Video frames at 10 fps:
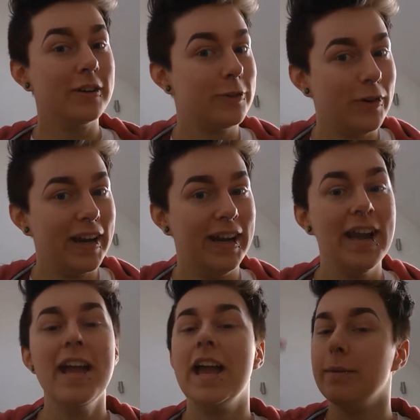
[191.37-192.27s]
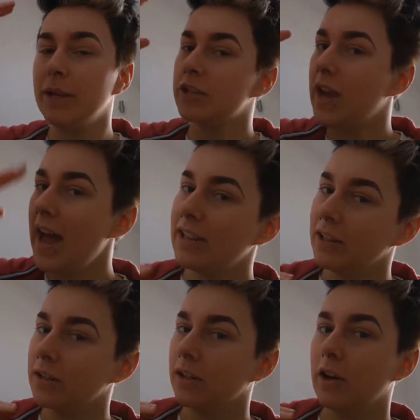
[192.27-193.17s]
Great, it makes your head
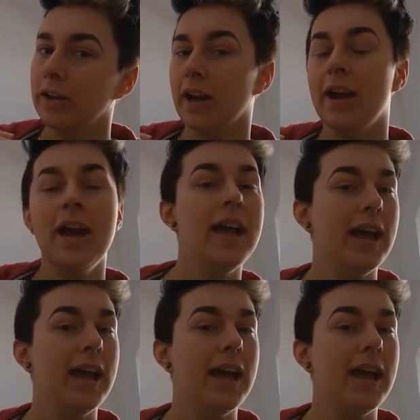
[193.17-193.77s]
look longer.